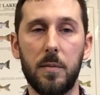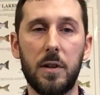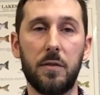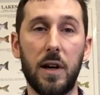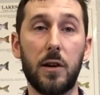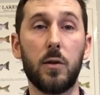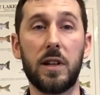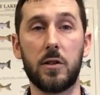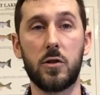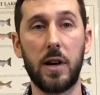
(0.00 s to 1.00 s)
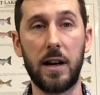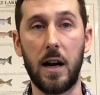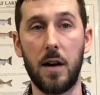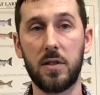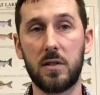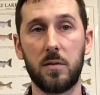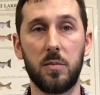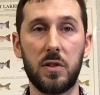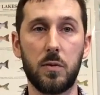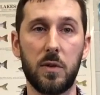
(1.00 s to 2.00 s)
evaluate the trade-offs
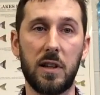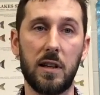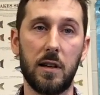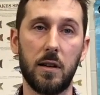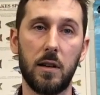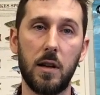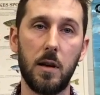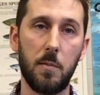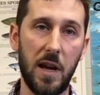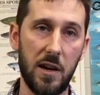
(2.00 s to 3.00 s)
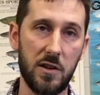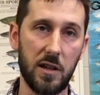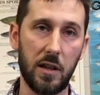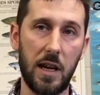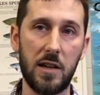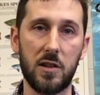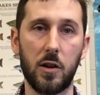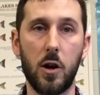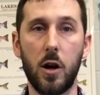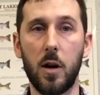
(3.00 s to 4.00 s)
between managing
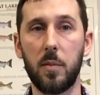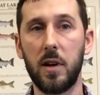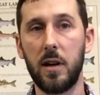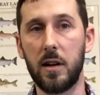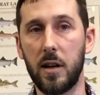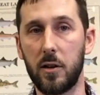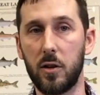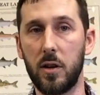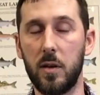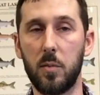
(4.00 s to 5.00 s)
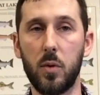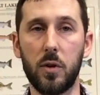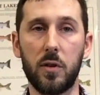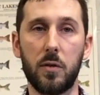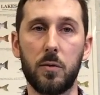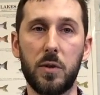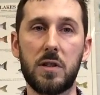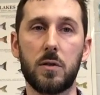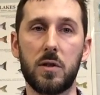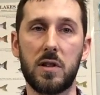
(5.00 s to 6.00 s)
Asian carp and other important
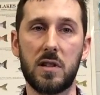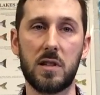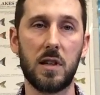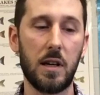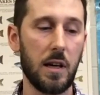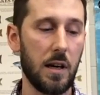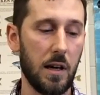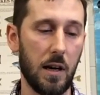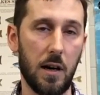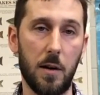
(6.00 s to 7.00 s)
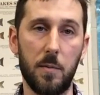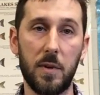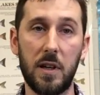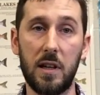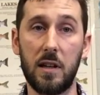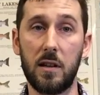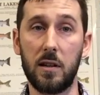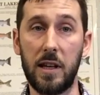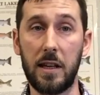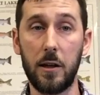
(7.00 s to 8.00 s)
resources
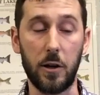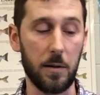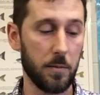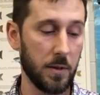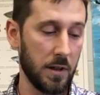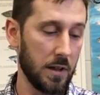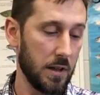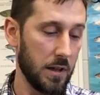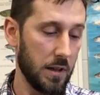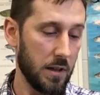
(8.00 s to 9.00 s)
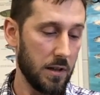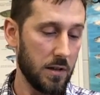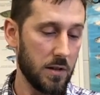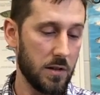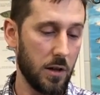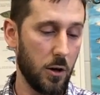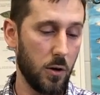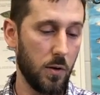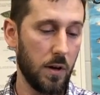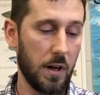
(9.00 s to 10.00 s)
in Lake Erie.
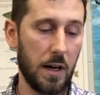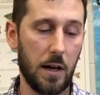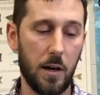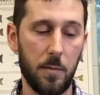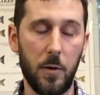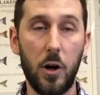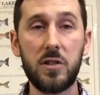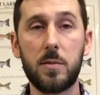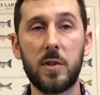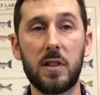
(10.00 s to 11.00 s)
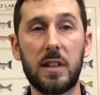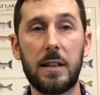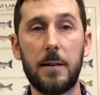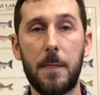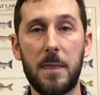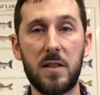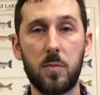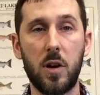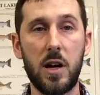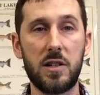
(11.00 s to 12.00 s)
So ultimately, this
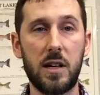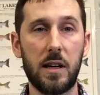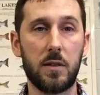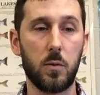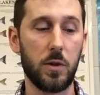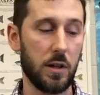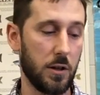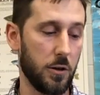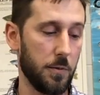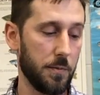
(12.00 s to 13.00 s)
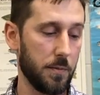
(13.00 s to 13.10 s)
project will